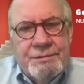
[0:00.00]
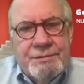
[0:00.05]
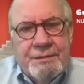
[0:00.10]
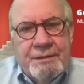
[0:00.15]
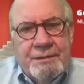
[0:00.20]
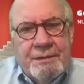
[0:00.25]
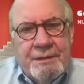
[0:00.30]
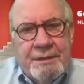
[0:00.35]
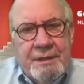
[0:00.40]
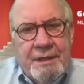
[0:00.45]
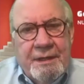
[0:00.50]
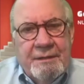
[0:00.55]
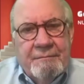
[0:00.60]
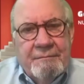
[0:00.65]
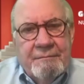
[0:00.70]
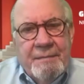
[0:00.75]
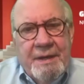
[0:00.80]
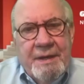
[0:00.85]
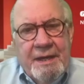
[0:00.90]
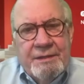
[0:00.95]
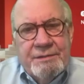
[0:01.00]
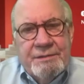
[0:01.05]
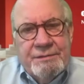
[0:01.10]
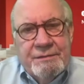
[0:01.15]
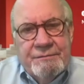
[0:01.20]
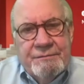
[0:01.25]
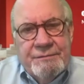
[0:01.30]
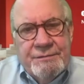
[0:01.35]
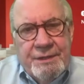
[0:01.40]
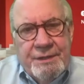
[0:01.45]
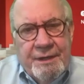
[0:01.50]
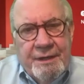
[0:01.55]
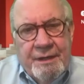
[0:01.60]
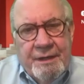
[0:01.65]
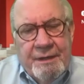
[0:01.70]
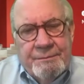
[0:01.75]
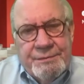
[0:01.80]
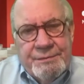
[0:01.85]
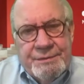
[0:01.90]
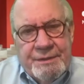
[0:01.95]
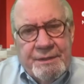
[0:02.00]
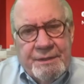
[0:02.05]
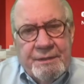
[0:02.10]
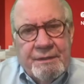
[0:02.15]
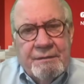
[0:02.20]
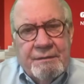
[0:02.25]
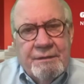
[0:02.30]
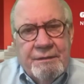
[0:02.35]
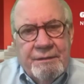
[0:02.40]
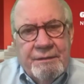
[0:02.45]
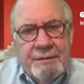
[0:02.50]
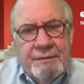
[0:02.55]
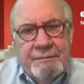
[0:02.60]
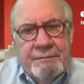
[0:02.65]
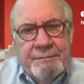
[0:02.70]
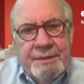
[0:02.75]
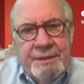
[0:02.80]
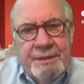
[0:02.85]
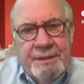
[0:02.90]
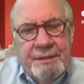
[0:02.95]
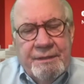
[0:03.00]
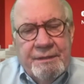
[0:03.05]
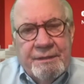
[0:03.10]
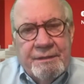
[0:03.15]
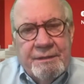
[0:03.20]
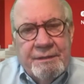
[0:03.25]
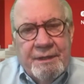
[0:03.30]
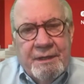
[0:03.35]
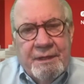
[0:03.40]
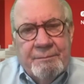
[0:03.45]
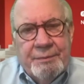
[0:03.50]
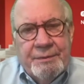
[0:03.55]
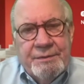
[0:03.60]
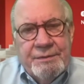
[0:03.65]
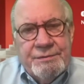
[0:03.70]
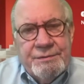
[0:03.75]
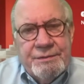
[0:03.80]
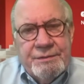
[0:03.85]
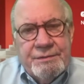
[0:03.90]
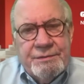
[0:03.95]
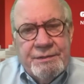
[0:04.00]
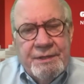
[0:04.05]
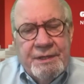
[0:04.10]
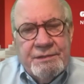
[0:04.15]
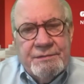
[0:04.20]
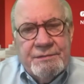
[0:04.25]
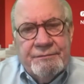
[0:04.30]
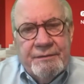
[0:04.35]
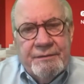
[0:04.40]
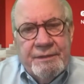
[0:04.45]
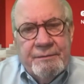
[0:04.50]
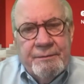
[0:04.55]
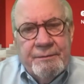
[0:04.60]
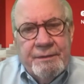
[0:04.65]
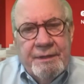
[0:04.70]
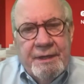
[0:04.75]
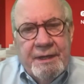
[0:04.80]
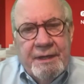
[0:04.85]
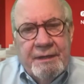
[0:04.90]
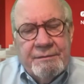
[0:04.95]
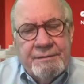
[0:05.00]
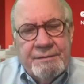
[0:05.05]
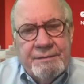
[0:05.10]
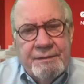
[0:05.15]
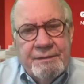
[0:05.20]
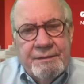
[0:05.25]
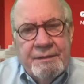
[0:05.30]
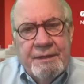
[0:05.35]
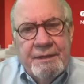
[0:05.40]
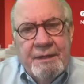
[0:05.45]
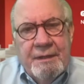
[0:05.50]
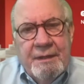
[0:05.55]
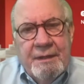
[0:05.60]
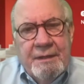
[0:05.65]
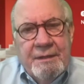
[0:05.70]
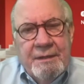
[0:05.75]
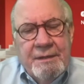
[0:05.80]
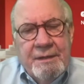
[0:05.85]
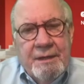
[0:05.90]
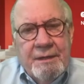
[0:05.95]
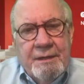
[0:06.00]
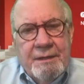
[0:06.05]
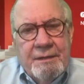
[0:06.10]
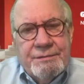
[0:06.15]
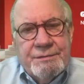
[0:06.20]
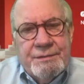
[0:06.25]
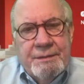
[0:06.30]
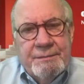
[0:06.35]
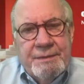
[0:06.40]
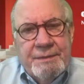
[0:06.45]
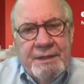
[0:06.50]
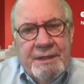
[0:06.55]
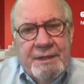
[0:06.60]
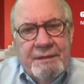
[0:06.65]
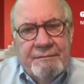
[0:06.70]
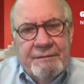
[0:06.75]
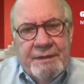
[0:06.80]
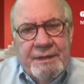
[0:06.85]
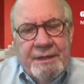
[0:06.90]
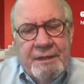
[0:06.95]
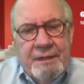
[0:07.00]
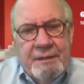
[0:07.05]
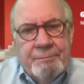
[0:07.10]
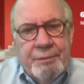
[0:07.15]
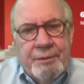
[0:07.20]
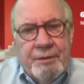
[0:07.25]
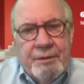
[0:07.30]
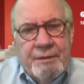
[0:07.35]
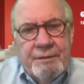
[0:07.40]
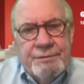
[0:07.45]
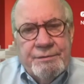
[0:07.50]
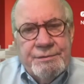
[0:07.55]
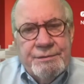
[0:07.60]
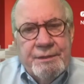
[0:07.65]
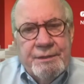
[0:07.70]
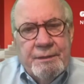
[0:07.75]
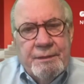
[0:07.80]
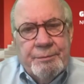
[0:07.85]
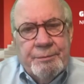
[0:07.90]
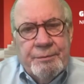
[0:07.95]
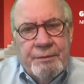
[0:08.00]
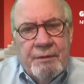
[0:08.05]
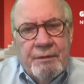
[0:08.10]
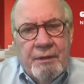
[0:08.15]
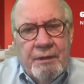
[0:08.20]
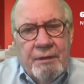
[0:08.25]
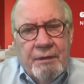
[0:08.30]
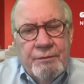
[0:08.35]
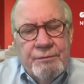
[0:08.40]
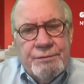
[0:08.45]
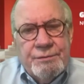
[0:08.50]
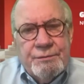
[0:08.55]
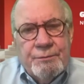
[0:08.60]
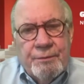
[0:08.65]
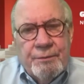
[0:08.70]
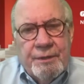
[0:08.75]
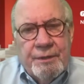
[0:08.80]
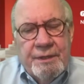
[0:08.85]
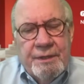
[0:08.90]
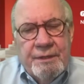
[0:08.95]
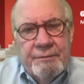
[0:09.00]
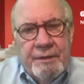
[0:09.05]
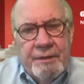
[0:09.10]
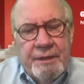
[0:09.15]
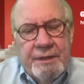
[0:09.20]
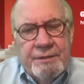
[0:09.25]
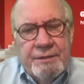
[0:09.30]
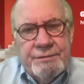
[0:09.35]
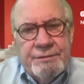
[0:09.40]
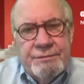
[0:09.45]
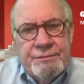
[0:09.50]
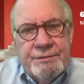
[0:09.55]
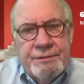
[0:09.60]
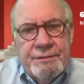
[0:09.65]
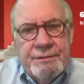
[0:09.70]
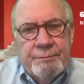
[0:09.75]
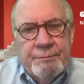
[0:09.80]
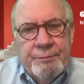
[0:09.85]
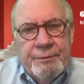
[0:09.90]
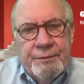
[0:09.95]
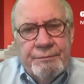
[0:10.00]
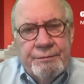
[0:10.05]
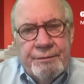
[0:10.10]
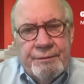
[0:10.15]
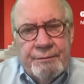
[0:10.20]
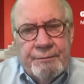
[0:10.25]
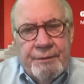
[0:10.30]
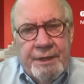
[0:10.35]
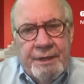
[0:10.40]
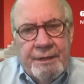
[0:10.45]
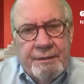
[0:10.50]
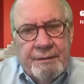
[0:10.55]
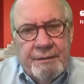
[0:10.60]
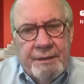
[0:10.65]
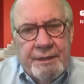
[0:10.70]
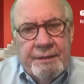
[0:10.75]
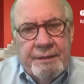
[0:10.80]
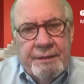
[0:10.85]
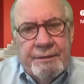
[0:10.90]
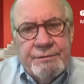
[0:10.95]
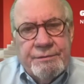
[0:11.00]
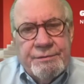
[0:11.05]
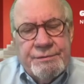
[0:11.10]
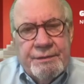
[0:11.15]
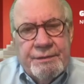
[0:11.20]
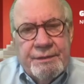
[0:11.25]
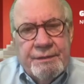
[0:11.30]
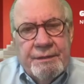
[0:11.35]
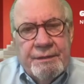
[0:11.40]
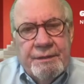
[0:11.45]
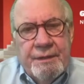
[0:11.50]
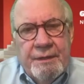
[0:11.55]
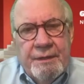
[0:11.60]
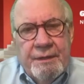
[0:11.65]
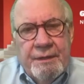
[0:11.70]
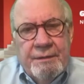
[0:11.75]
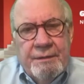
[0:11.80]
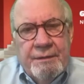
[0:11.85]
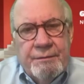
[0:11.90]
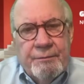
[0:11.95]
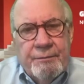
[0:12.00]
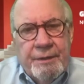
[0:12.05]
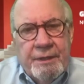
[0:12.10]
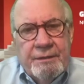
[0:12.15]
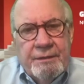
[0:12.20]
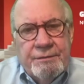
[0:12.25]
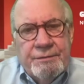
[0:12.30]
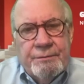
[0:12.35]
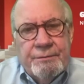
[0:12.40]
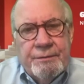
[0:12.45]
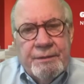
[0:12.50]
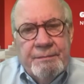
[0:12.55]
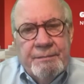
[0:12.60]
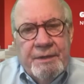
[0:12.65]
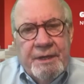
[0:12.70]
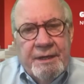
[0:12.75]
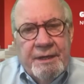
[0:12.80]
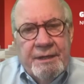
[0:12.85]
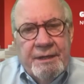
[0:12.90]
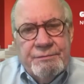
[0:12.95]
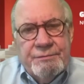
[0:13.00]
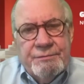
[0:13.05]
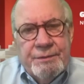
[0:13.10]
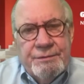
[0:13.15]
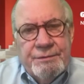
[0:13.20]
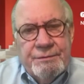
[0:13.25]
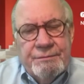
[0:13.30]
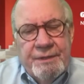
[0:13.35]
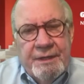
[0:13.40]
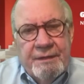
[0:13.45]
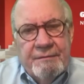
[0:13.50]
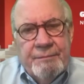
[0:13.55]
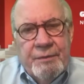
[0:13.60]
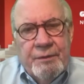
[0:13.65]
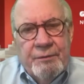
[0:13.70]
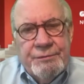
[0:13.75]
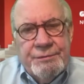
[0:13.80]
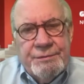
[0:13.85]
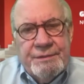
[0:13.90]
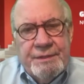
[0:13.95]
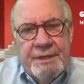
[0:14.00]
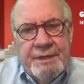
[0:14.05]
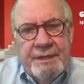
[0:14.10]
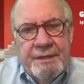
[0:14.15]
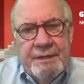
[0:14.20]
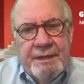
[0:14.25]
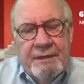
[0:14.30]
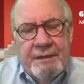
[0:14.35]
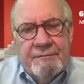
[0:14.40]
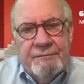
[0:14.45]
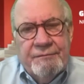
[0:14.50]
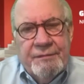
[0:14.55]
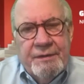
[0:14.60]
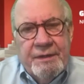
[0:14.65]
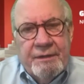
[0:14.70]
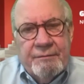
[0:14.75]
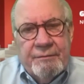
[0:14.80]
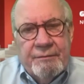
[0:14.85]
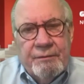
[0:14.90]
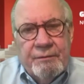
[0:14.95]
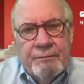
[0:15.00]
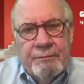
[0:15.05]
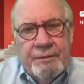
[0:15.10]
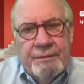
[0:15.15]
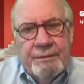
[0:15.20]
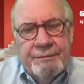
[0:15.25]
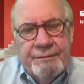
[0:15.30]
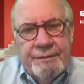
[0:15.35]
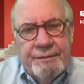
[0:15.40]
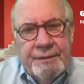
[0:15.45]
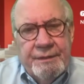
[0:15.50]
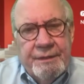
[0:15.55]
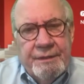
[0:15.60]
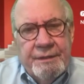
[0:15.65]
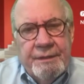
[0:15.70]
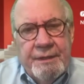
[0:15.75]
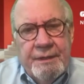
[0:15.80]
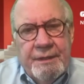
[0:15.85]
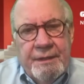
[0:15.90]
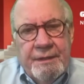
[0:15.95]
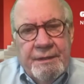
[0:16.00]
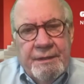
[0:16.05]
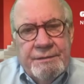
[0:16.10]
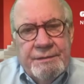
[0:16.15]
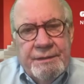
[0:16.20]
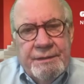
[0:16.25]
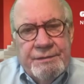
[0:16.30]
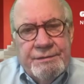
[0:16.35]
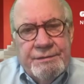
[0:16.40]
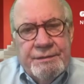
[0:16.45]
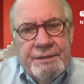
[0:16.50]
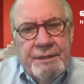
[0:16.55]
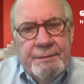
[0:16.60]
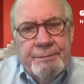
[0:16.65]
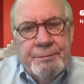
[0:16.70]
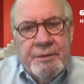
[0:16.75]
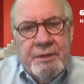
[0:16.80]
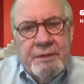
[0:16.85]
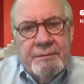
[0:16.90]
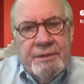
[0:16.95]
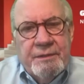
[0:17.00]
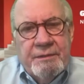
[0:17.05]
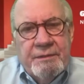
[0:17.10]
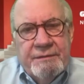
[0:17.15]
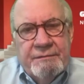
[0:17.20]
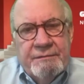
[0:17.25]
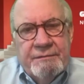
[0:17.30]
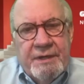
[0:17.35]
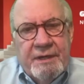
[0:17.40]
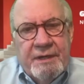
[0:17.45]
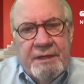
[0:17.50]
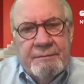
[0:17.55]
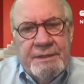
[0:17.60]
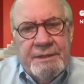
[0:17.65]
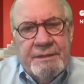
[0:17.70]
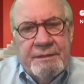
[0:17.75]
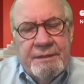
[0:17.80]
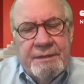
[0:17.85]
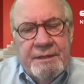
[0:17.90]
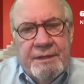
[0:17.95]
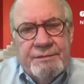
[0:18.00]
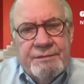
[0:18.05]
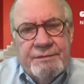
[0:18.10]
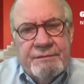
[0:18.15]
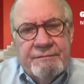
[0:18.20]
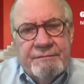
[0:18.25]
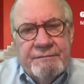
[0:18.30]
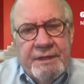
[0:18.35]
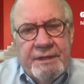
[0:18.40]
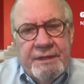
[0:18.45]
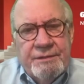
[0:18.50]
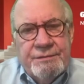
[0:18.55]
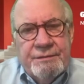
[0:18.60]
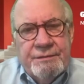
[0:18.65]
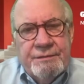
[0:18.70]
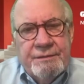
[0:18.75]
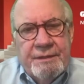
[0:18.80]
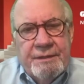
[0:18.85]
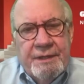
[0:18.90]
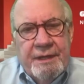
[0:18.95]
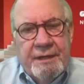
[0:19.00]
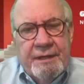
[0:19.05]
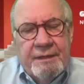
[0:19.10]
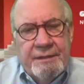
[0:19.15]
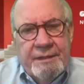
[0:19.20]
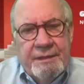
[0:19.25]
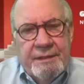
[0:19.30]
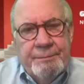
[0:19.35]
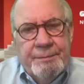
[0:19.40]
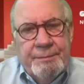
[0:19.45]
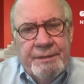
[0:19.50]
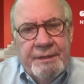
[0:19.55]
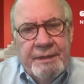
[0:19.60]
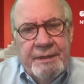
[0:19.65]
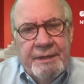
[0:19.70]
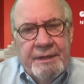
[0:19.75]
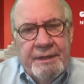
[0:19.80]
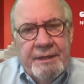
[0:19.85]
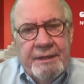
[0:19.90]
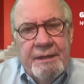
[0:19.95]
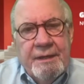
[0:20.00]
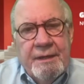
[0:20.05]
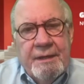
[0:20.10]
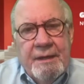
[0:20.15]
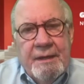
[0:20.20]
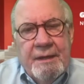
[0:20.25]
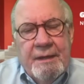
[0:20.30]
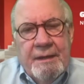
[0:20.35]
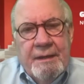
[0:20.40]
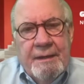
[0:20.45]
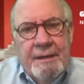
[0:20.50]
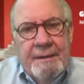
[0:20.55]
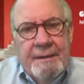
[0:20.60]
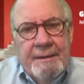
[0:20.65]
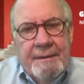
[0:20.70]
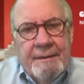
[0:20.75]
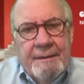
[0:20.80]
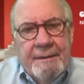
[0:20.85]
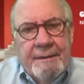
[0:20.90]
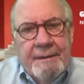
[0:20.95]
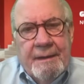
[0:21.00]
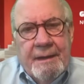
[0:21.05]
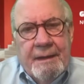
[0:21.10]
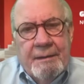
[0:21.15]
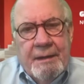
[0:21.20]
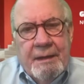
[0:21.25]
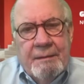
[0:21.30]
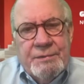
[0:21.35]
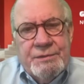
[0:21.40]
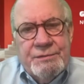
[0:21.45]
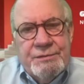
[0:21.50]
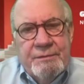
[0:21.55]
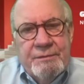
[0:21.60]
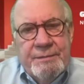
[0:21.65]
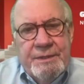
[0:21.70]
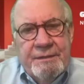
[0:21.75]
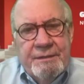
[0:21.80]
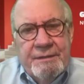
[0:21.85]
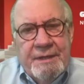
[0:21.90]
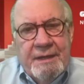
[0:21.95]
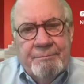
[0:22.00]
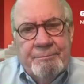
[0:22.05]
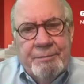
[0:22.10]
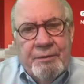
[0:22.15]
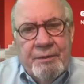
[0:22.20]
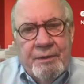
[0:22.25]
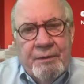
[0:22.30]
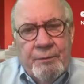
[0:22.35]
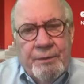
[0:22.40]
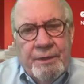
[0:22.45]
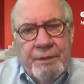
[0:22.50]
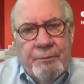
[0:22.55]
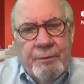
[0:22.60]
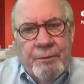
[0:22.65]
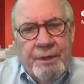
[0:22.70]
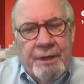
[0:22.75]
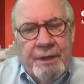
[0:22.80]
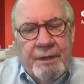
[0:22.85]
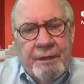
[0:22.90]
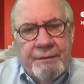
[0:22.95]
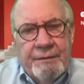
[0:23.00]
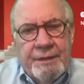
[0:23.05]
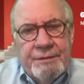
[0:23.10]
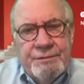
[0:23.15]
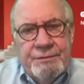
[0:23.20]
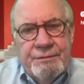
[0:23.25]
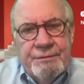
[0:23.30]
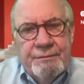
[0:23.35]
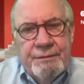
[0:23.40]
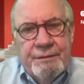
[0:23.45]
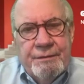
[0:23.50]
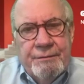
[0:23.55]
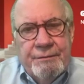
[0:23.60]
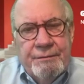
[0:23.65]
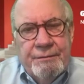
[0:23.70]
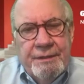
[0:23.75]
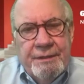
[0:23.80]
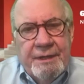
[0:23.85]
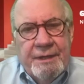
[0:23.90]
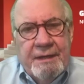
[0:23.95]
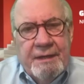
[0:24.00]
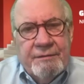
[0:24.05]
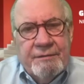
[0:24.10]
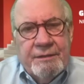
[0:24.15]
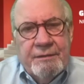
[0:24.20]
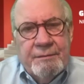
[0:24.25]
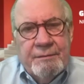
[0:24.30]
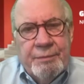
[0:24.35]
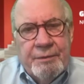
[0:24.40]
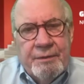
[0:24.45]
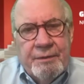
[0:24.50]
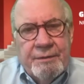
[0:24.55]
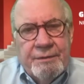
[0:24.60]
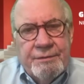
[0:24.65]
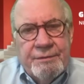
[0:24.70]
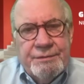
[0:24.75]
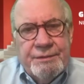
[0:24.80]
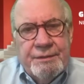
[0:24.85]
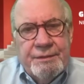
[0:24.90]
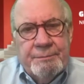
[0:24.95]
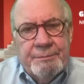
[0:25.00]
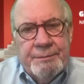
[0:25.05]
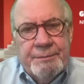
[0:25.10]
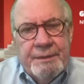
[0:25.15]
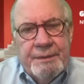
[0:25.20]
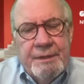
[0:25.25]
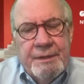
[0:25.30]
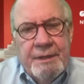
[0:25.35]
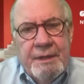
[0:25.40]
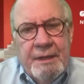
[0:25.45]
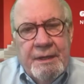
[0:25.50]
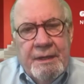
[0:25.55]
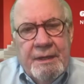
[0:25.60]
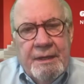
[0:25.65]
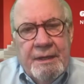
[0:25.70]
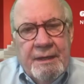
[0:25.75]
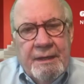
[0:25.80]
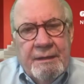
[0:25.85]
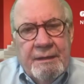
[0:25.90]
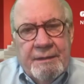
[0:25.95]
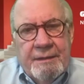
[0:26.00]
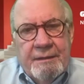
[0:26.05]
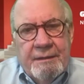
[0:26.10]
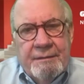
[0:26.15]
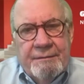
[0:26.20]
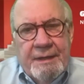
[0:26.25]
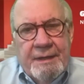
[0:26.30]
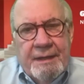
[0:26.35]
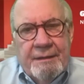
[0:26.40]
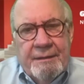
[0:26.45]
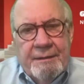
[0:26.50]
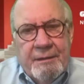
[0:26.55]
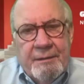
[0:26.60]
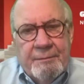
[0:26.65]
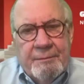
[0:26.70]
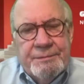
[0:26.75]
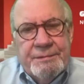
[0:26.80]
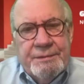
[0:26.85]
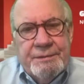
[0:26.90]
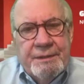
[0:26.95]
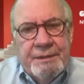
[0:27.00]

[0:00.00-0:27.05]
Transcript: kind of massive jobs couldn't be accomplished successfully without some kind of a partnership or close working relationship with your regulators, the regulatory bodies, which you have both state and federal with the Tennessee Department of Environment and Conservation and EPA. I'm assuming that part went well, that you did have a good partnership, and that helped